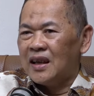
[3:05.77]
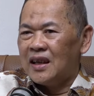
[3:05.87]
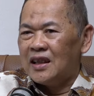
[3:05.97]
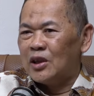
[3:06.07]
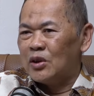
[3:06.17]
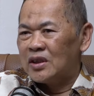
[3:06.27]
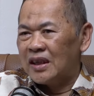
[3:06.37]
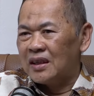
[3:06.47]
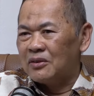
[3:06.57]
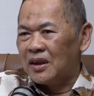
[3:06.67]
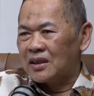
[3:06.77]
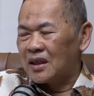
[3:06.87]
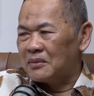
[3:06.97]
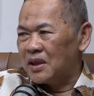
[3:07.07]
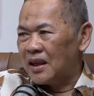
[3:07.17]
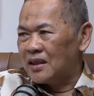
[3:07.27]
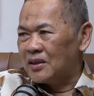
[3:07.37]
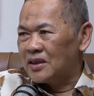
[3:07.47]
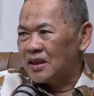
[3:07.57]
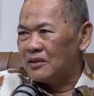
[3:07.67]
hydrogen, for example,
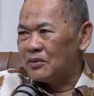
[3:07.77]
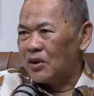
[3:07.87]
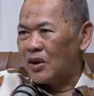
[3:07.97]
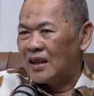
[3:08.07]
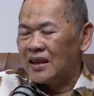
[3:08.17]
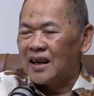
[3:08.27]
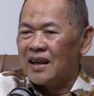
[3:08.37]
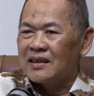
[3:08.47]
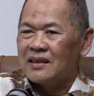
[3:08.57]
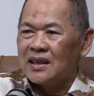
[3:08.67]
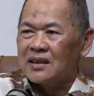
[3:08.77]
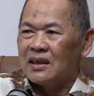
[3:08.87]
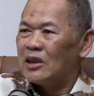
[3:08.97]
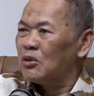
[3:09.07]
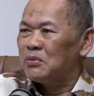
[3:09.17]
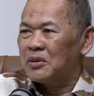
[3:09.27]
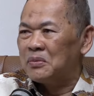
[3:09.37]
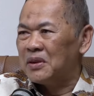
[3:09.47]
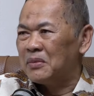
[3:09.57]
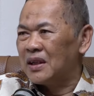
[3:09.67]
hydrogen for other countries, so no
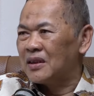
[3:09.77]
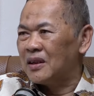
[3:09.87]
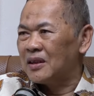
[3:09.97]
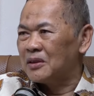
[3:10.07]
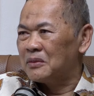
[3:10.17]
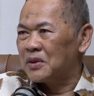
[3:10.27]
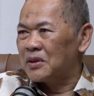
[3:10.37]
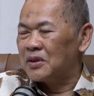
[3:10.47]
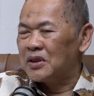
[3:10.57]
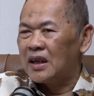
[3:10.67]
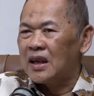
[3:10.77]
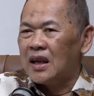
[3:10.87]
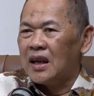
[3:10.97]
problem at all to produce it.